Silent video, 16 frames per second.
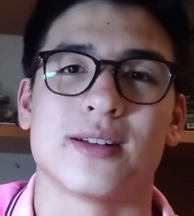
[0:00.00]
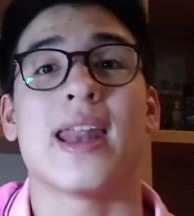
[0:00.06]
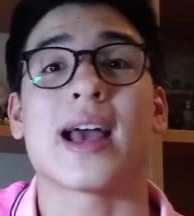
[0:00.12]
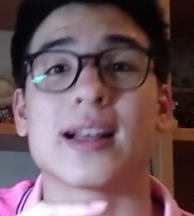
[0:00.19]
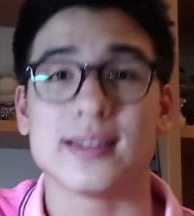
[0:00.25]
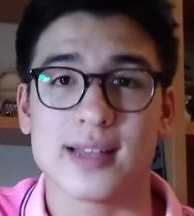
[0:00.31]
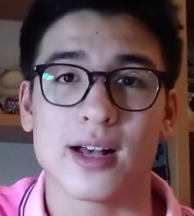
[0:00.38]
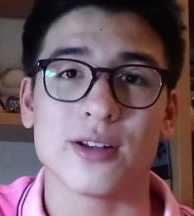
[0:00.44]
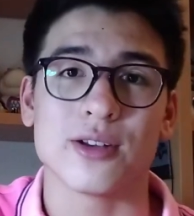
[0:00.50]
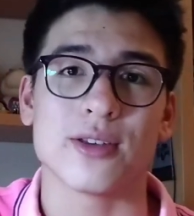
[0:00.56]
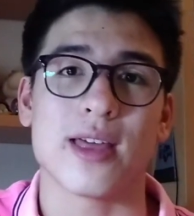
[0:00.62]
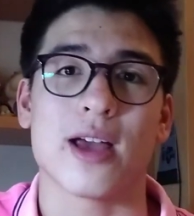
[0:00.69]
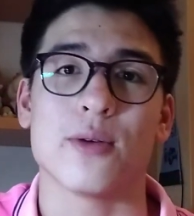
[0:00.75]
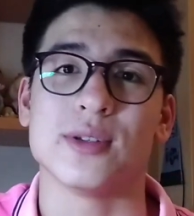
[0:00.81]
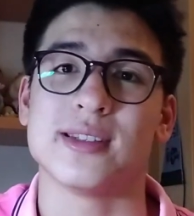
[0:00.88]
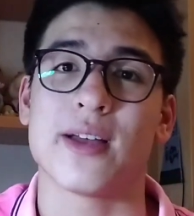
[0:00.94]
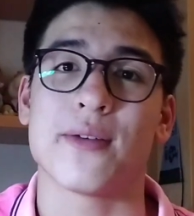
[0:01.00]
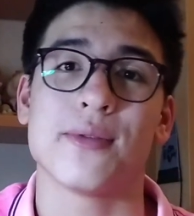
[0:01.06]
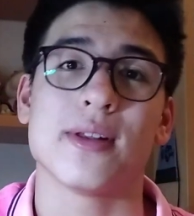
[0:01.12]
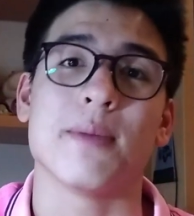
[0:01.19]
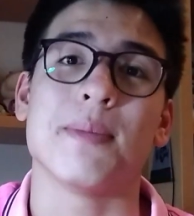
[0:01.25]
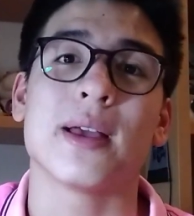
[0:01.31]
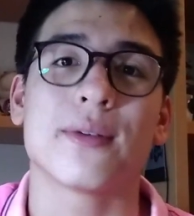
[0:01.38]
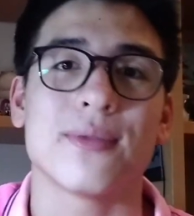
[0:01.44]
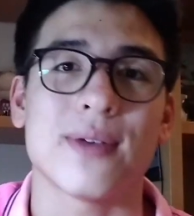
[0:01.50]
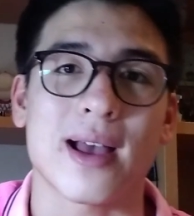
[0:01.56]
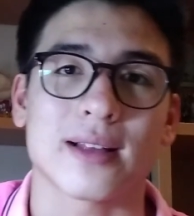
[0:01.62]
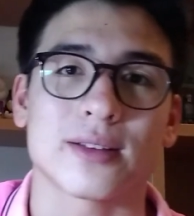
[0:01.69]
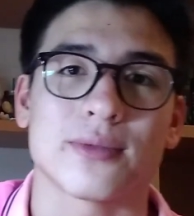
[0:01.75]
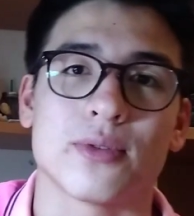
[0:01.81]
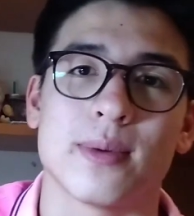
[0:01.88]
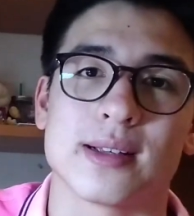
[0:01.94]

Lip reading: And I can tell you that it was definitely a big factor